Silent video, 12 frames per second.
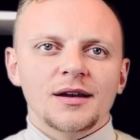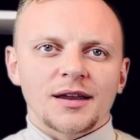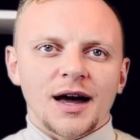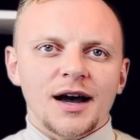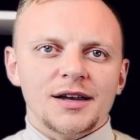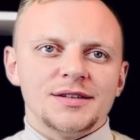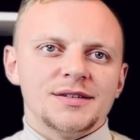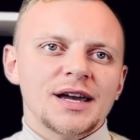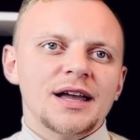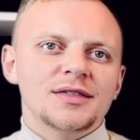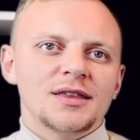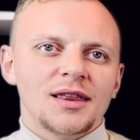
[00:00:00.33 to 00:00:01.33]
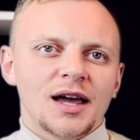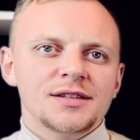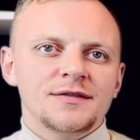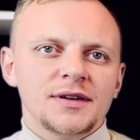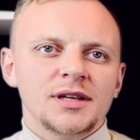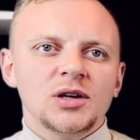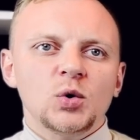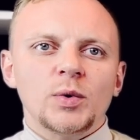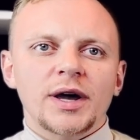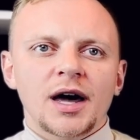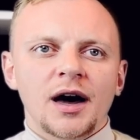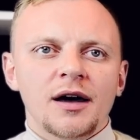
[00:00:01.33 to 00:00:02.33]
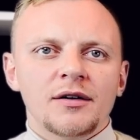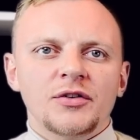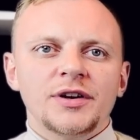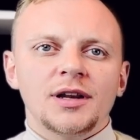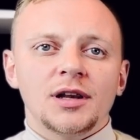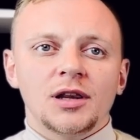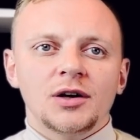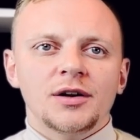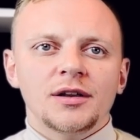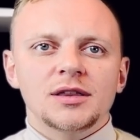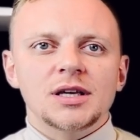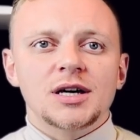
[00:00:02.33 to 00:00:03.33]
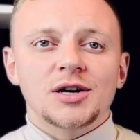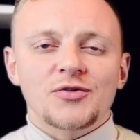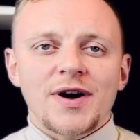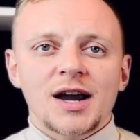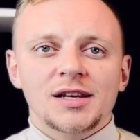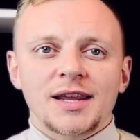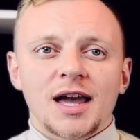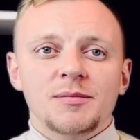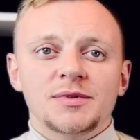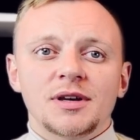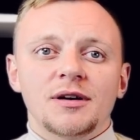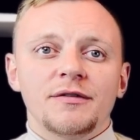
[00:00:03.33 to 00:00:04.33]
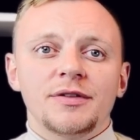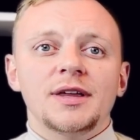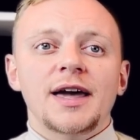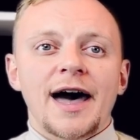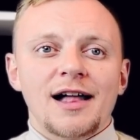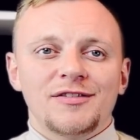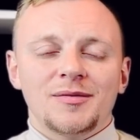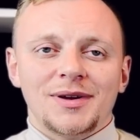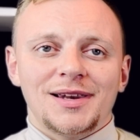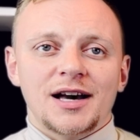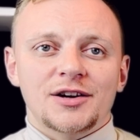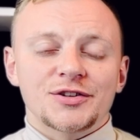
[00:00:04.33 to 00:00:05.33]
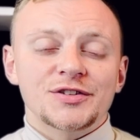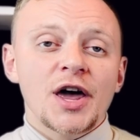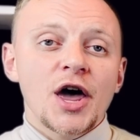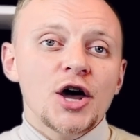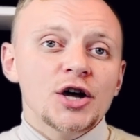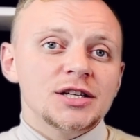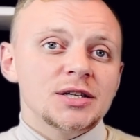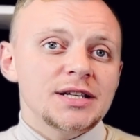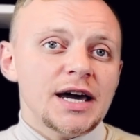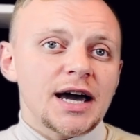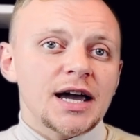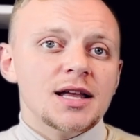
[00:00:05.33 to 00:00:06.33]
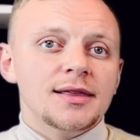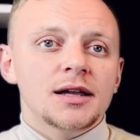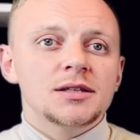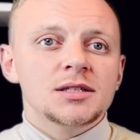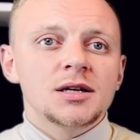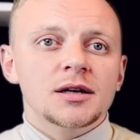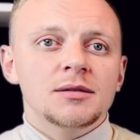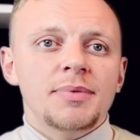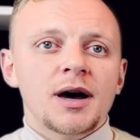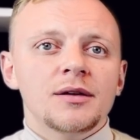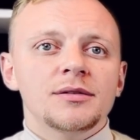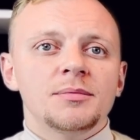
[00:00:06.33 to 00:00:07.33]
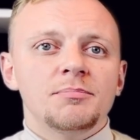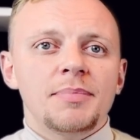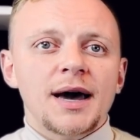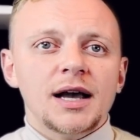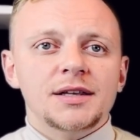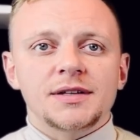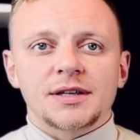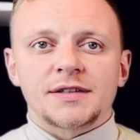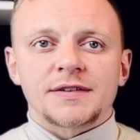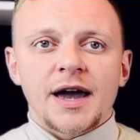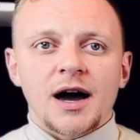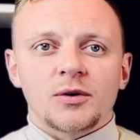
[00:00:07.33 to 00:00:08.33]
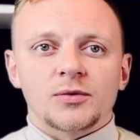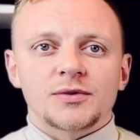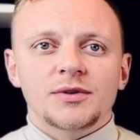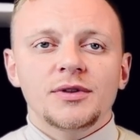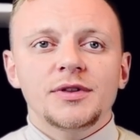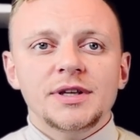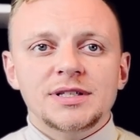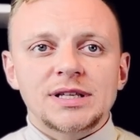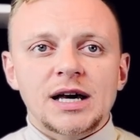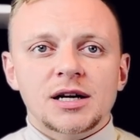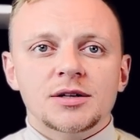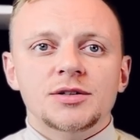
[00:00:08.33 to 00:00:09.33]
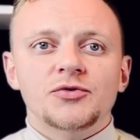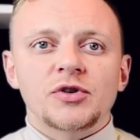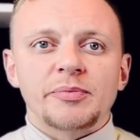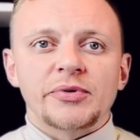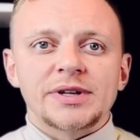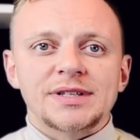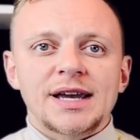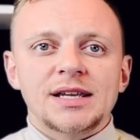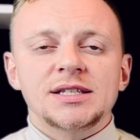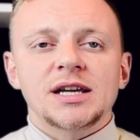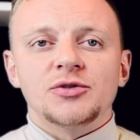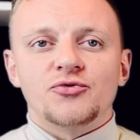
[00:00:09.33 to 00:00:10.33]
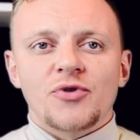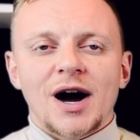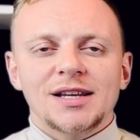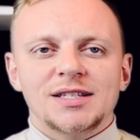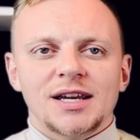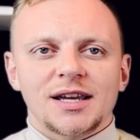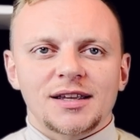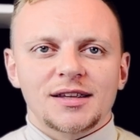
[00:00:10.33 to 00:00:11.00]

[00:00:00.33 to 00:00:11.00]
Guys, in the last video we covered and learned the correct names of the alphabet letters. Today, let's talk about the basic sounds these letters represent in writing.